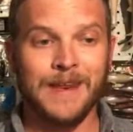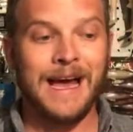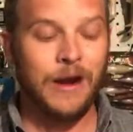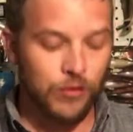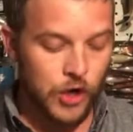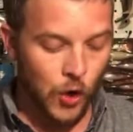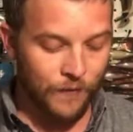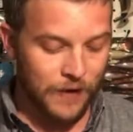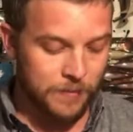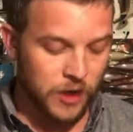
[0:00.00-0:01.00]
don't know
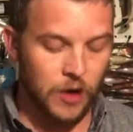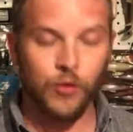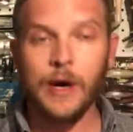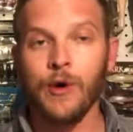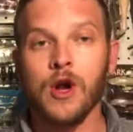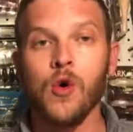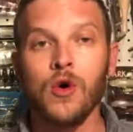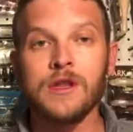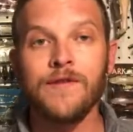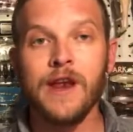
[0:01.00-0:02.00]
if I'm gonna
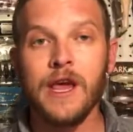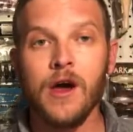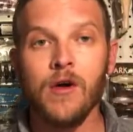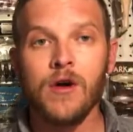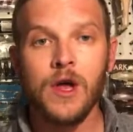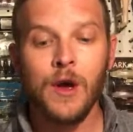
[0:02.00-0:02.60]
re-record the video,